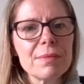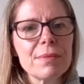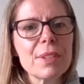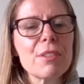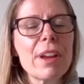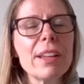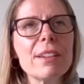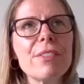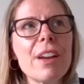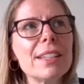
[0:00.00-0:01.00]
Great
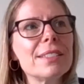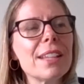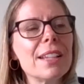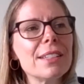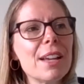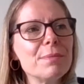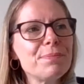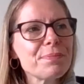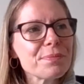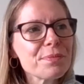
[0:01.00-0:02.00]
advice.
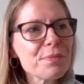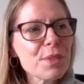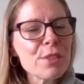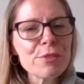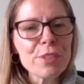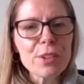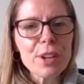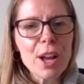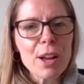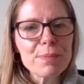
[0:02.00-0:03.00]
And for
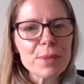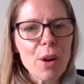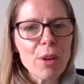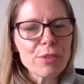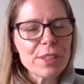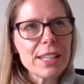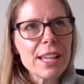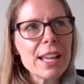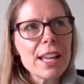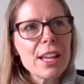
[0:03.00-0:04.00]
Alfie,
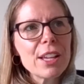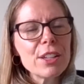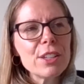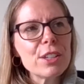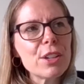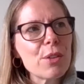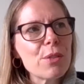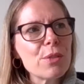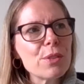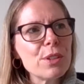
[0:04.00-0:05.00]

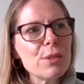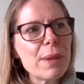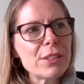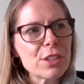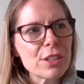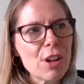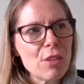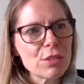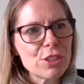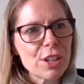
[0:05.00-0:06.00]
you mentioned
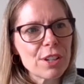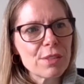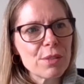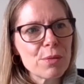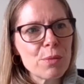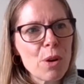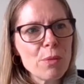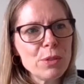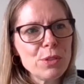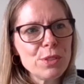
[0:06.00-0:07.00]
culture.
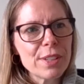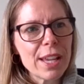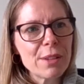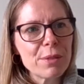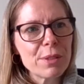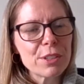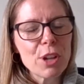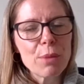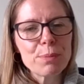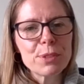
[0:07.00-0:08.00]
What would you say were the
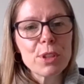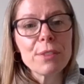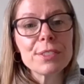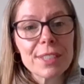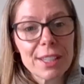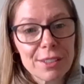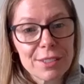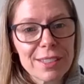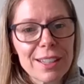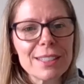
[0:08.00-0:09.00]
top soft
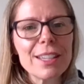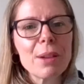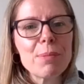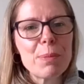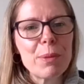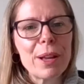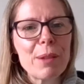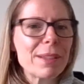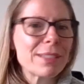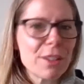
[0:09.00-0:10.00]
skills that young people hear
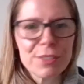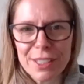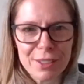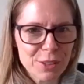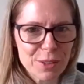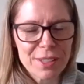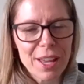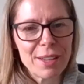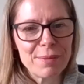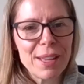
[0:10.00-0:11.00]
about soft skills all the
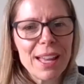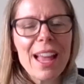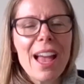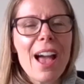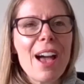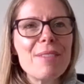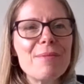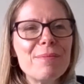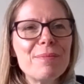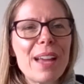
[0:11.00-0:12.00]
time?
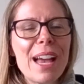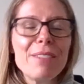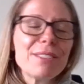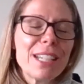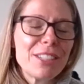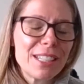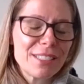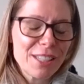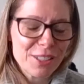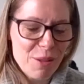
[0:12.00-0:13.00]
I was actually
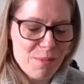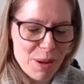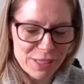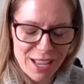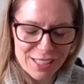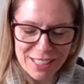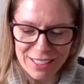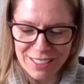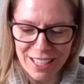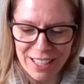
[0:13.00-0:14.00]
listening to a podcast
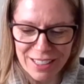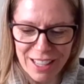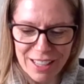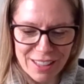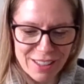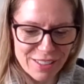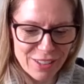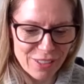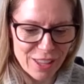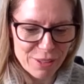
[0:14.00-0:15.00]
yesterday, and
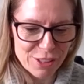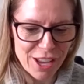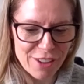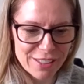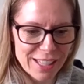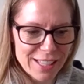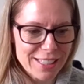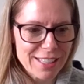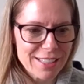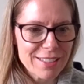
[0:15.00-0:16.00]
they were sharing that
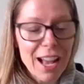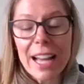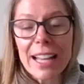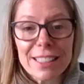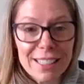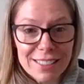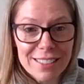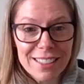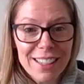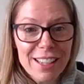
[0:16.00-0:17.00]

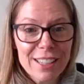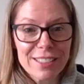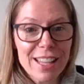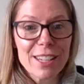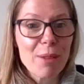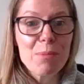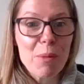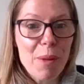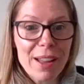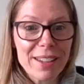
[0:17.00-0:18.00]
kindness is their number
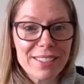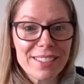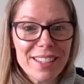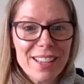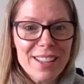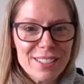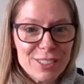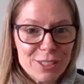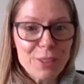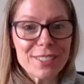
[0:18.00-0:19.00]
one
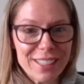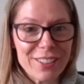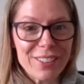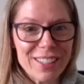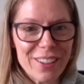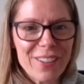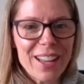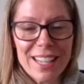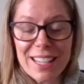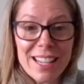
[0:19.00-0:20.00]
soft skill,
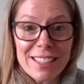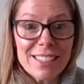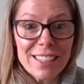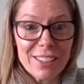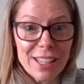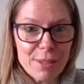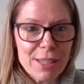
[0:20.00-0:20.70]
and it is a skill. Like